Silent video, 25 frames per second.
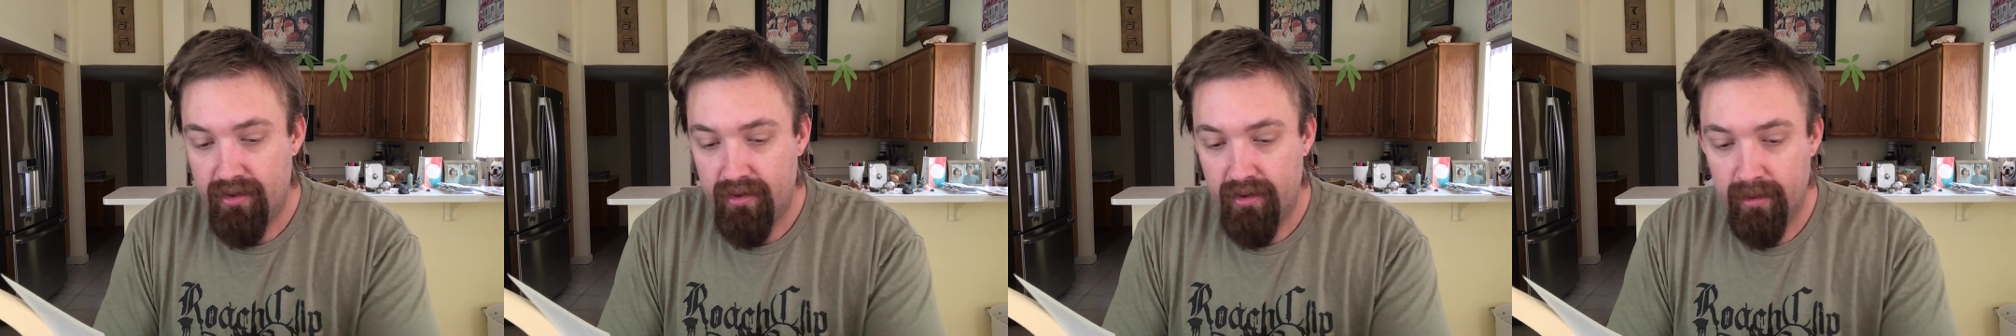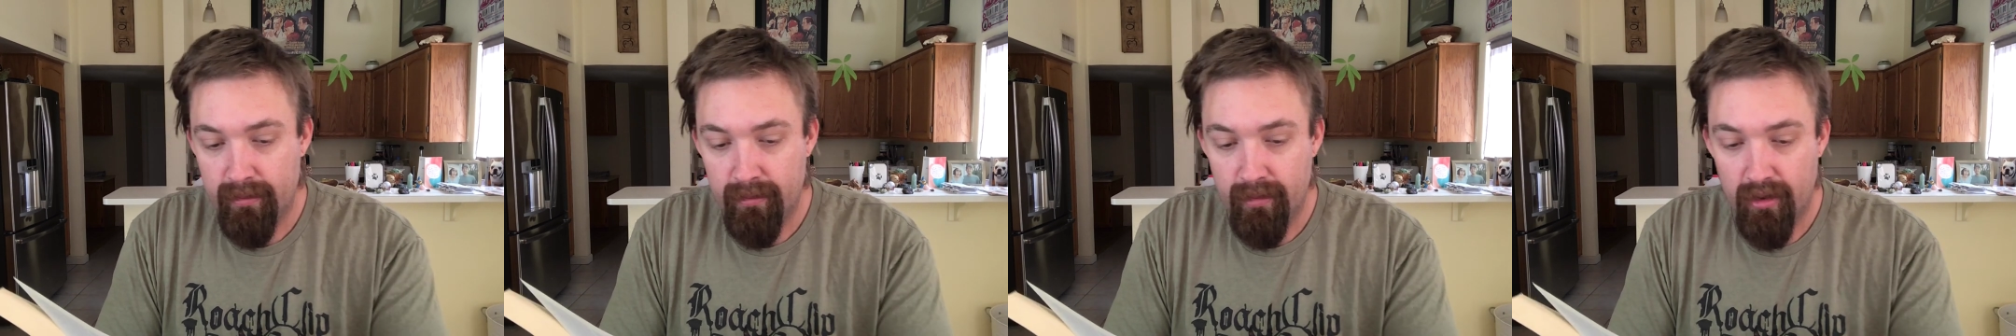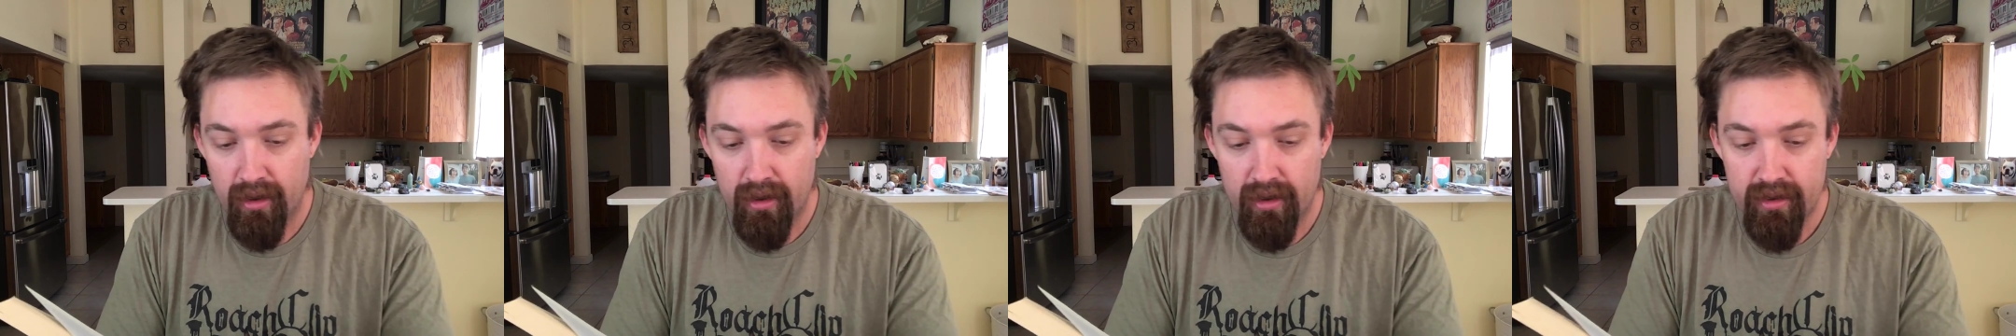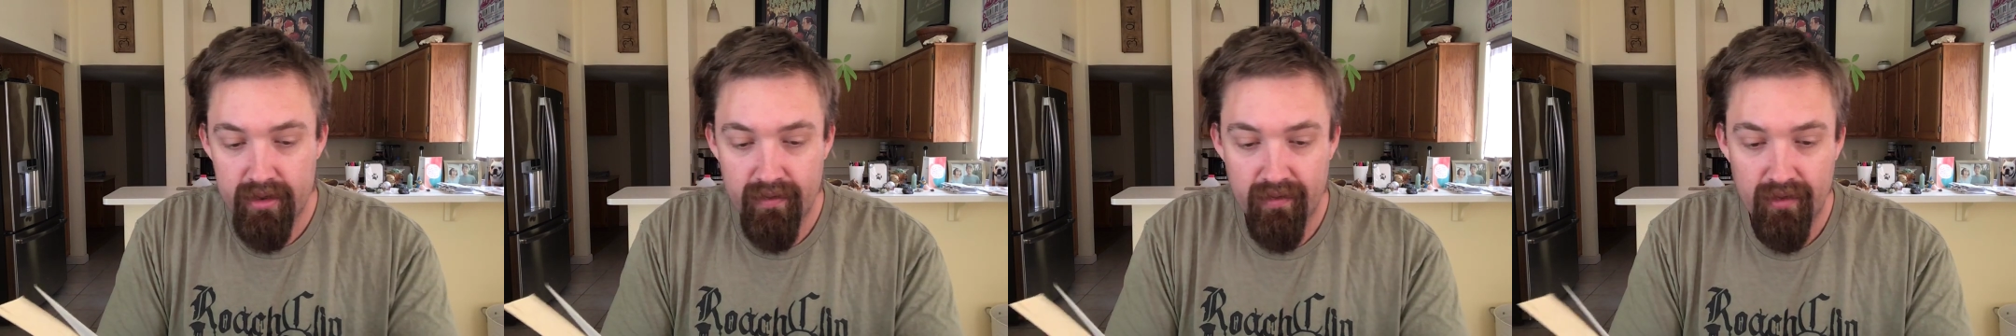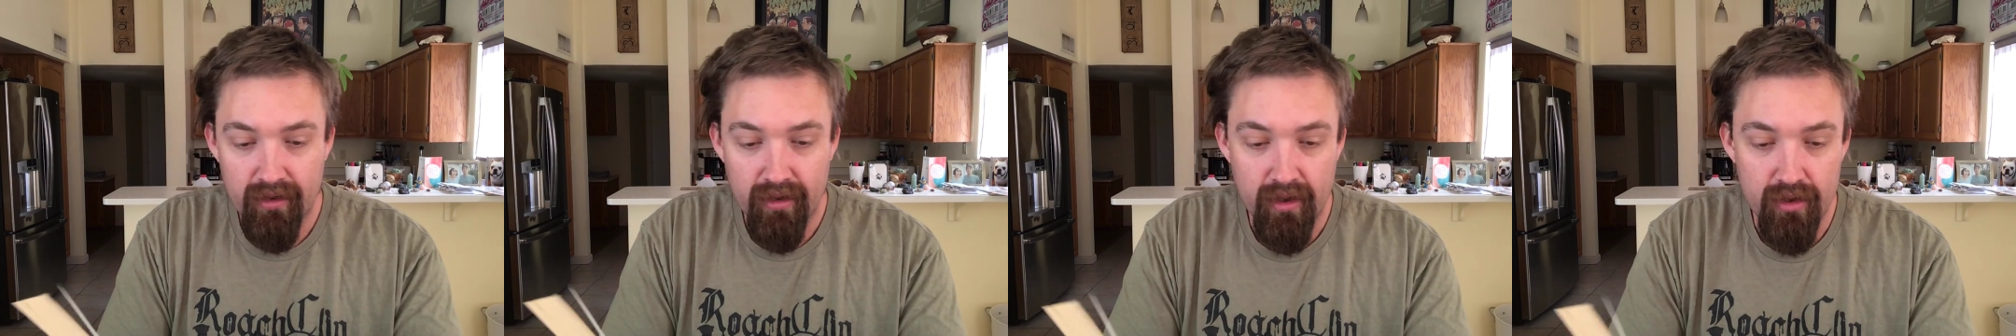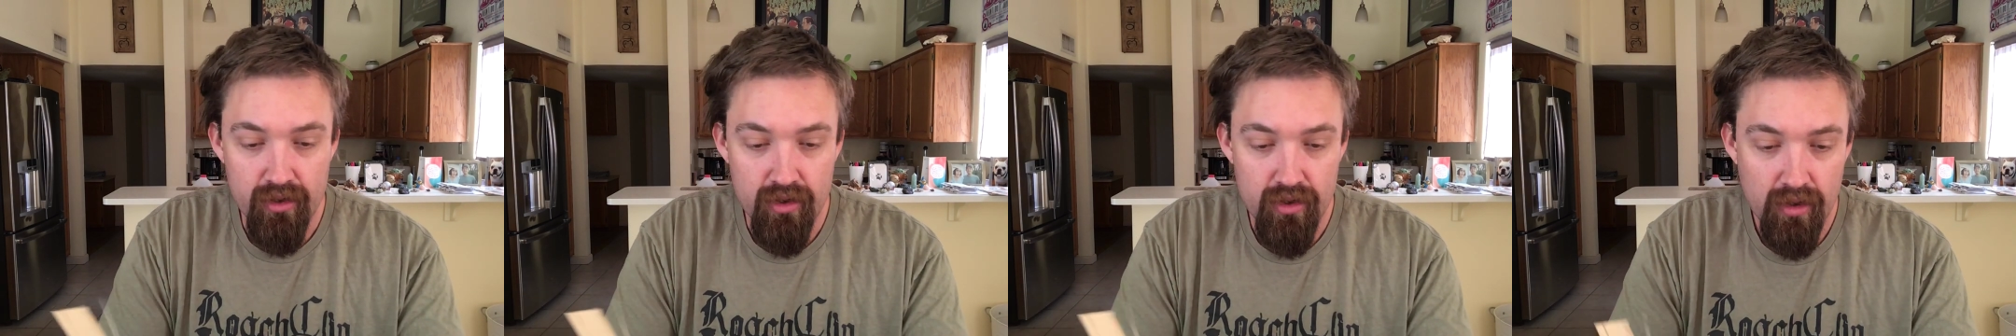to emerge
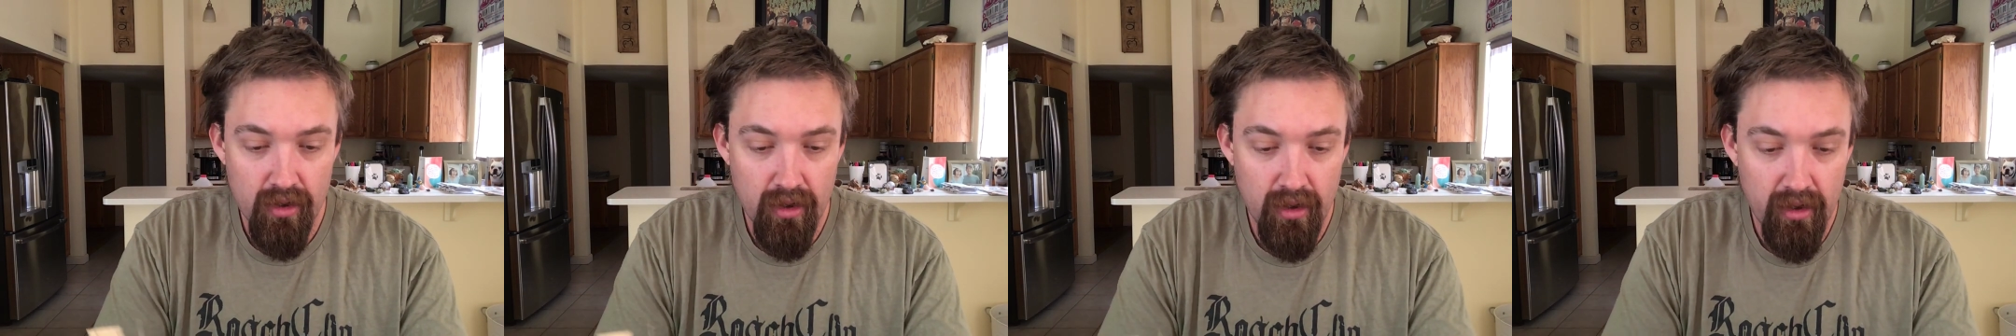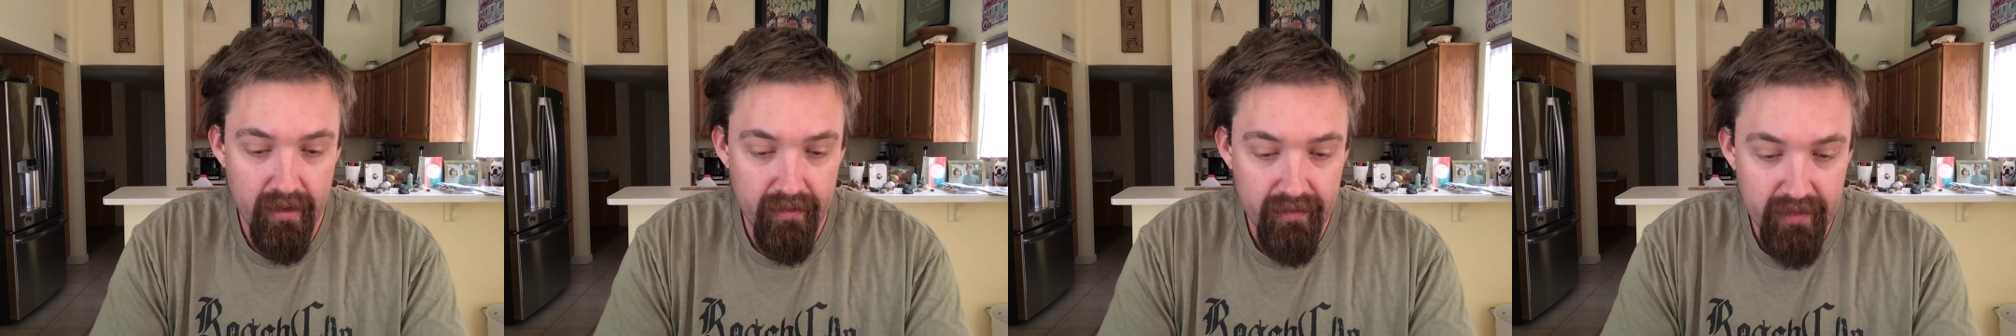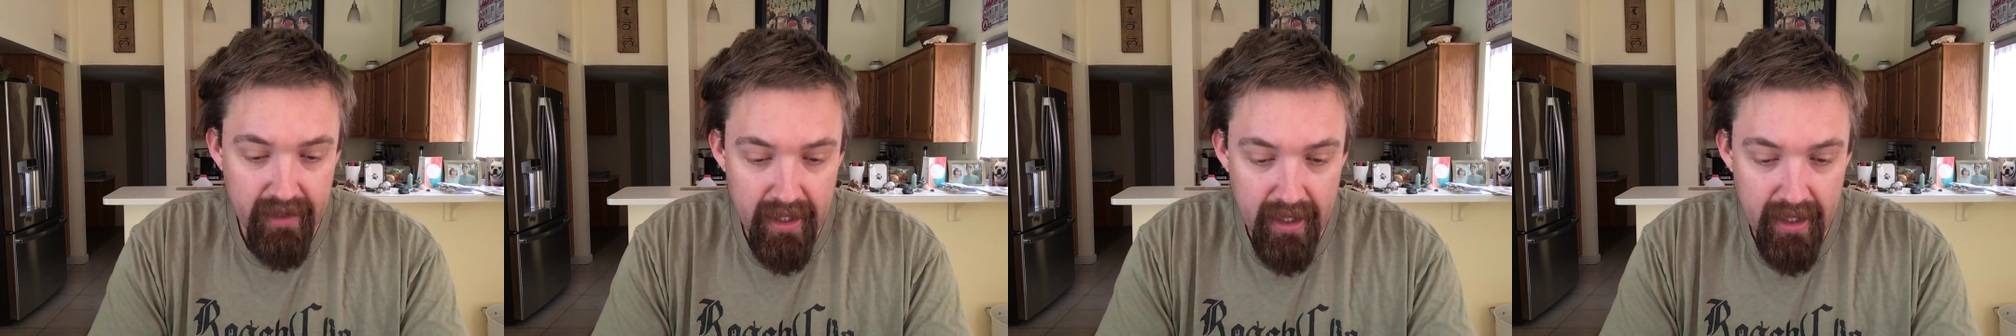for control of